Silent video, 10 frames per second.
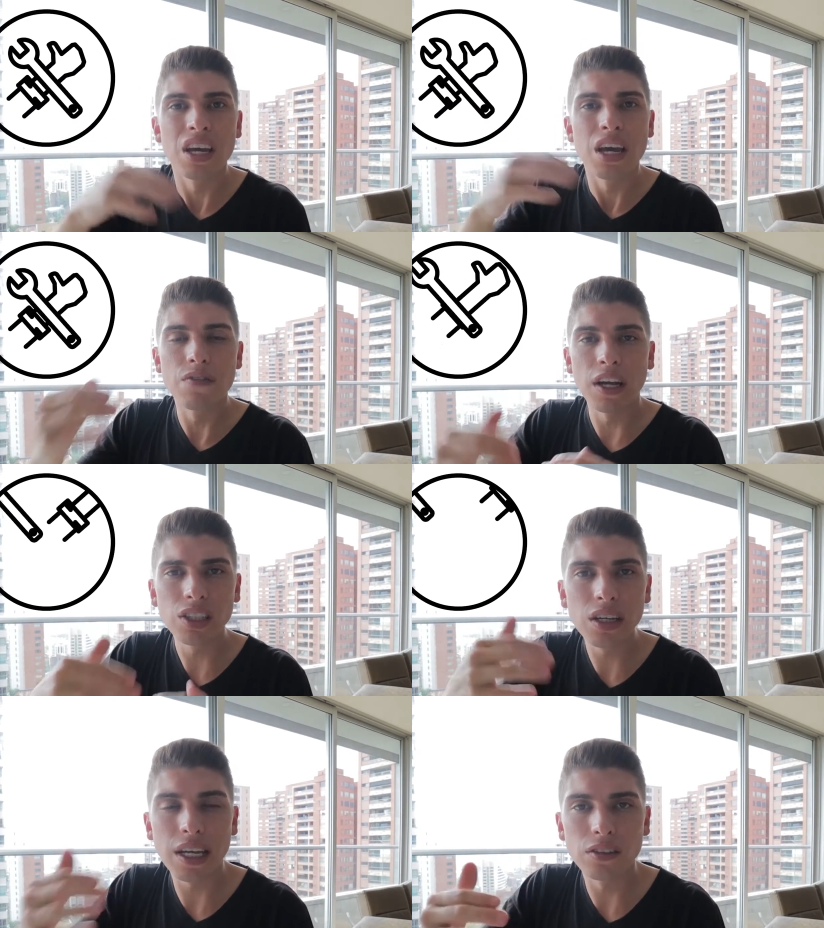
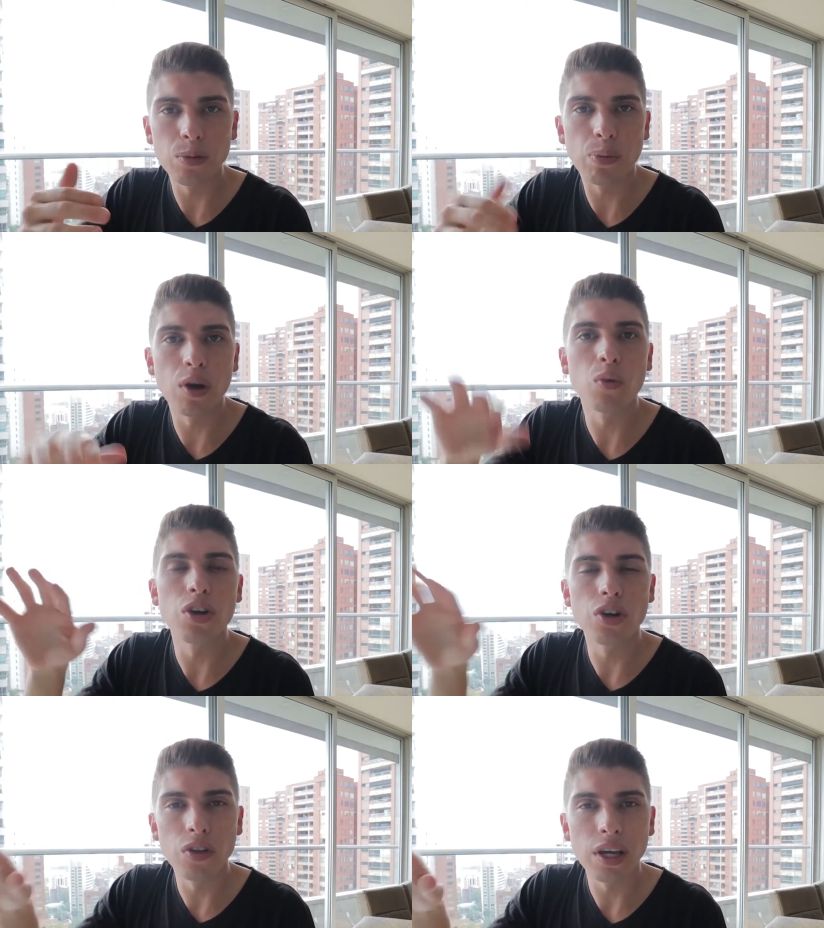Eventually you'll get to the point where
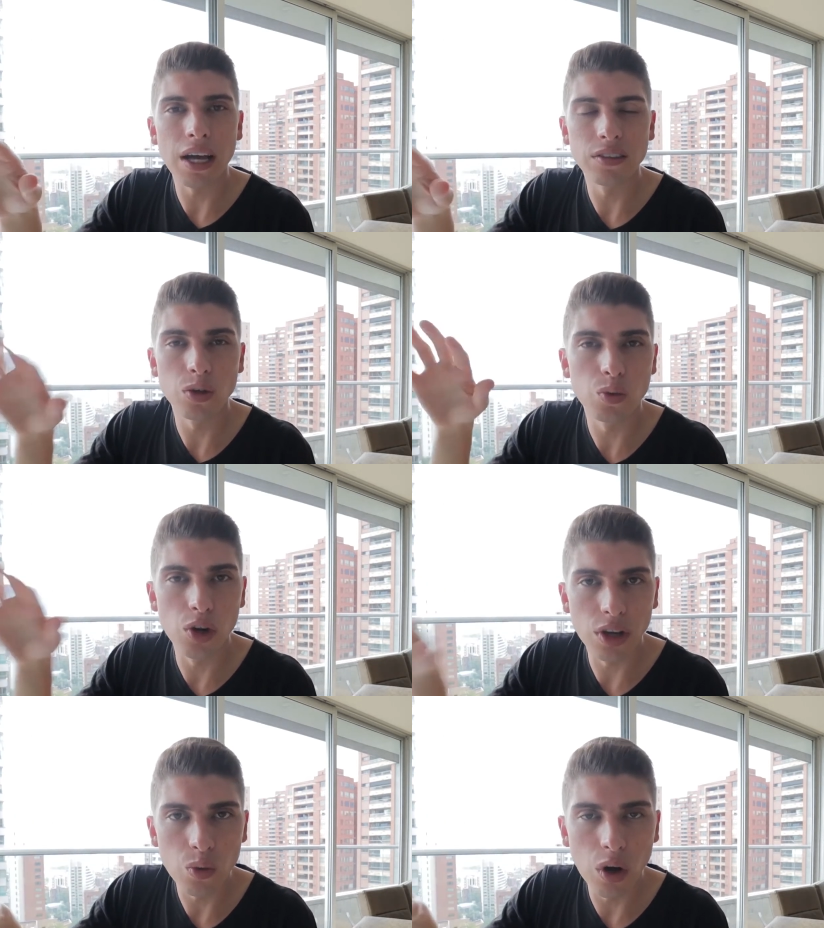you know the guys that are
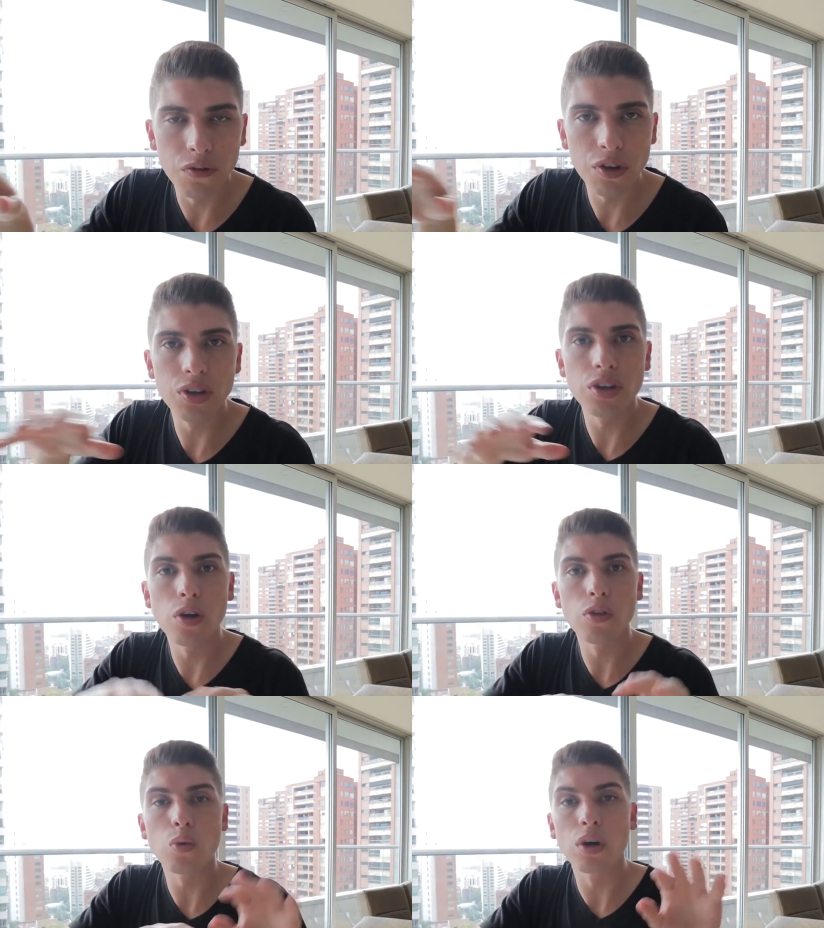working well for you, and you
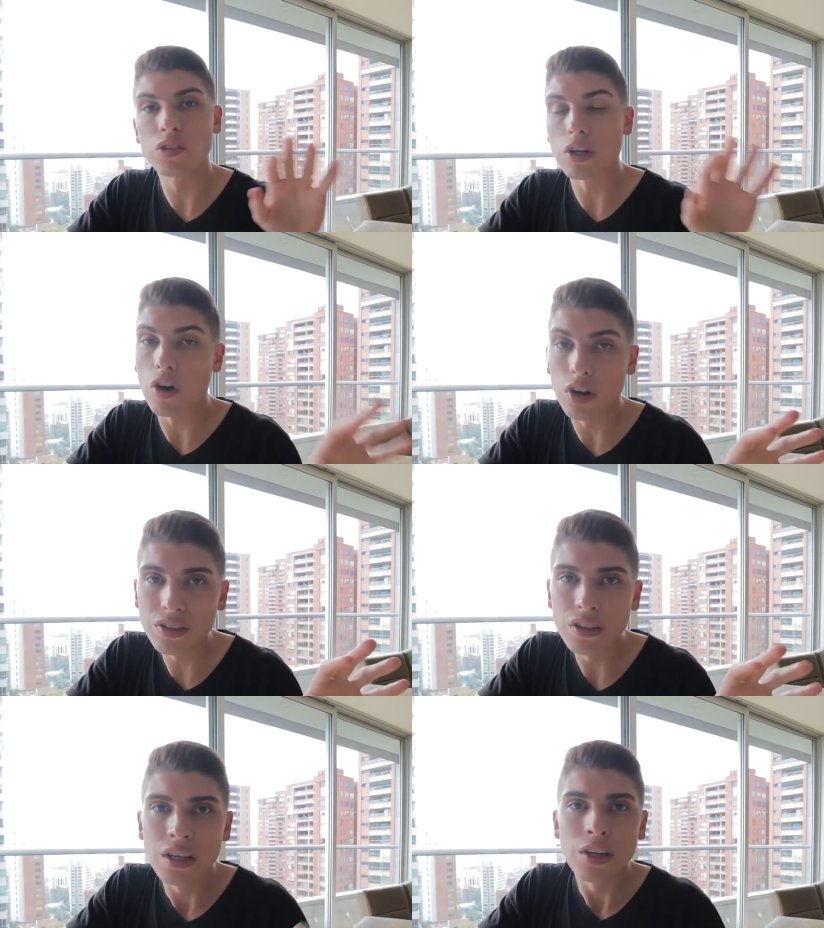know the ones that
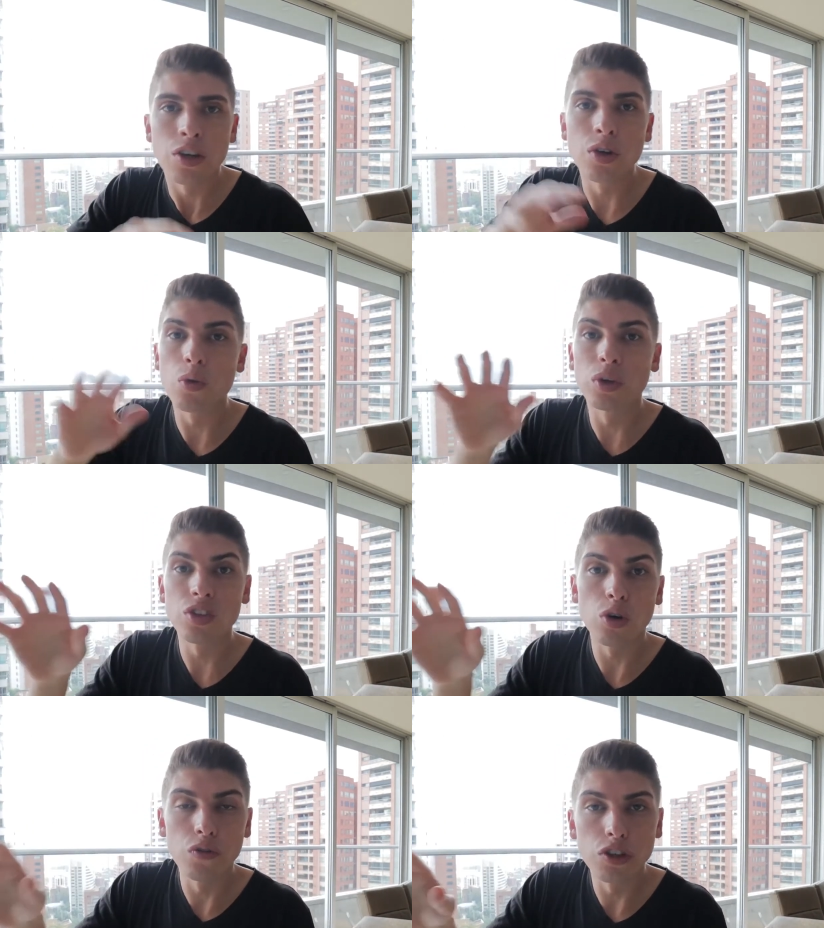aren't, you know the ones
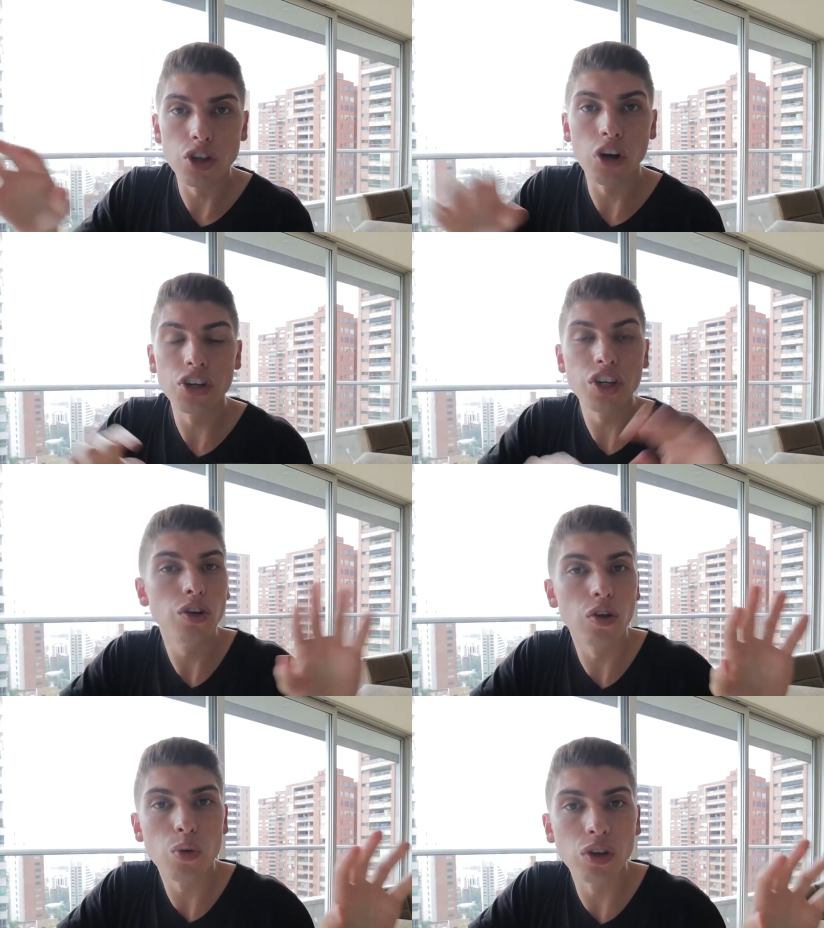that are overcharging, you
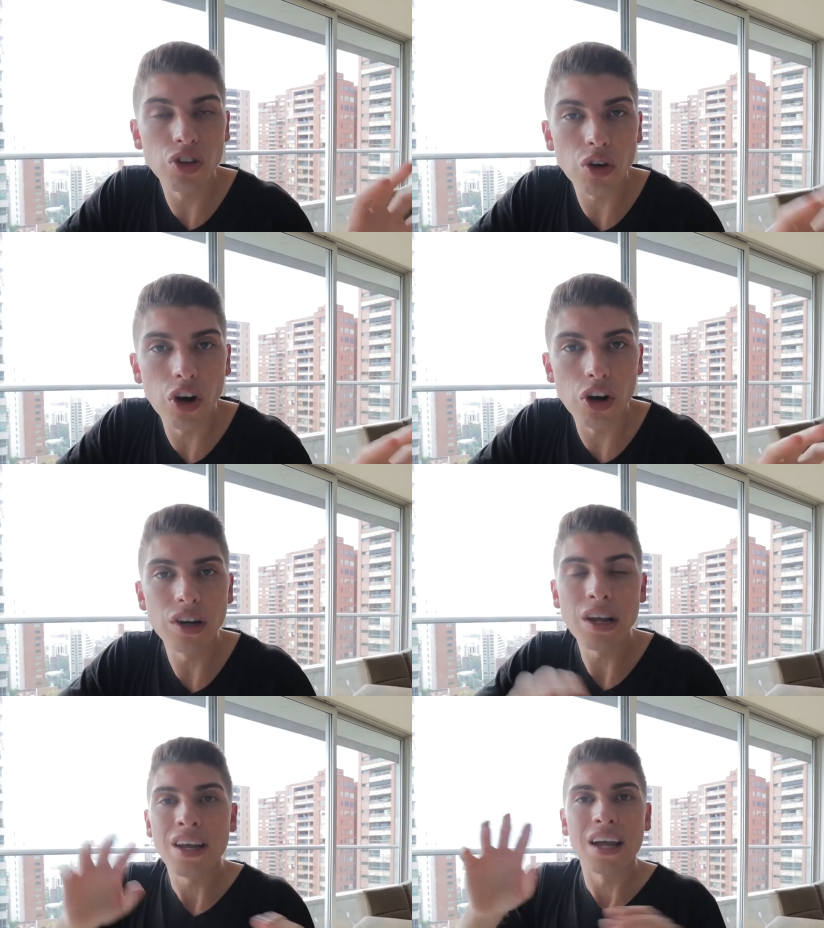know the ones that aren't,
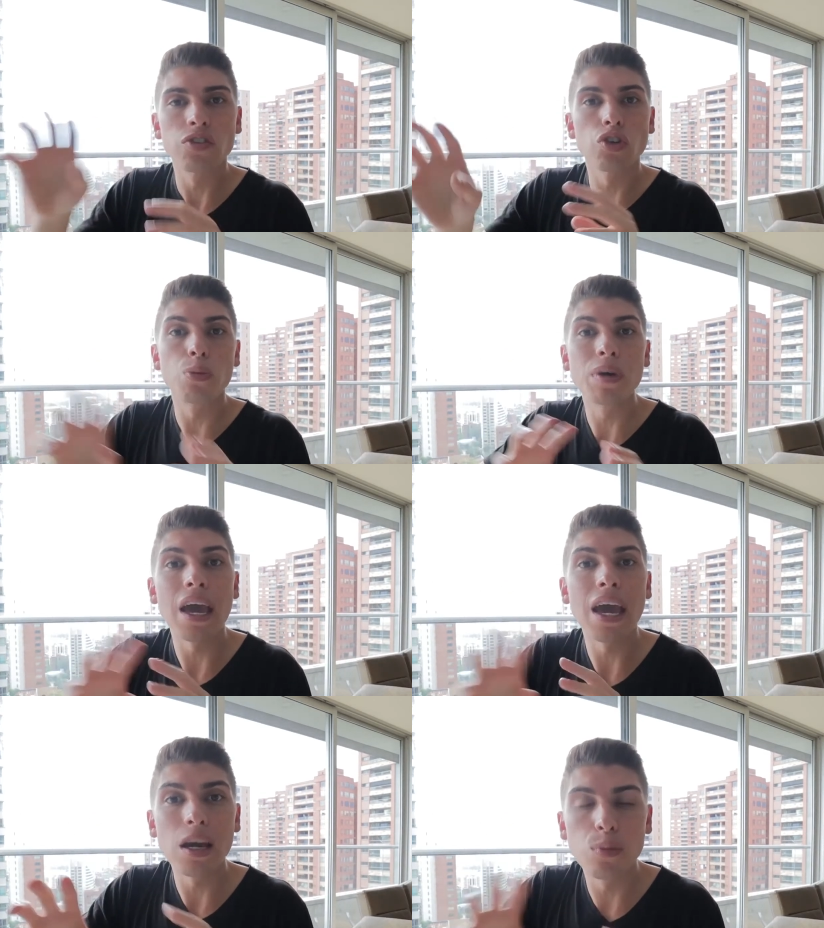and so you'll
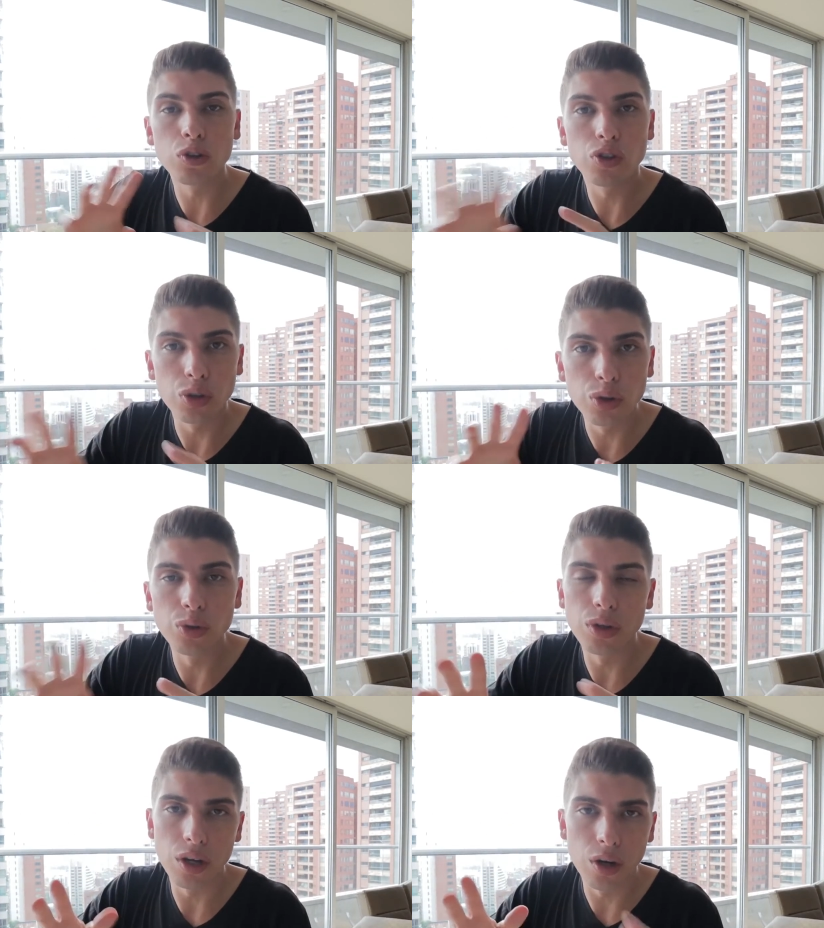be able to,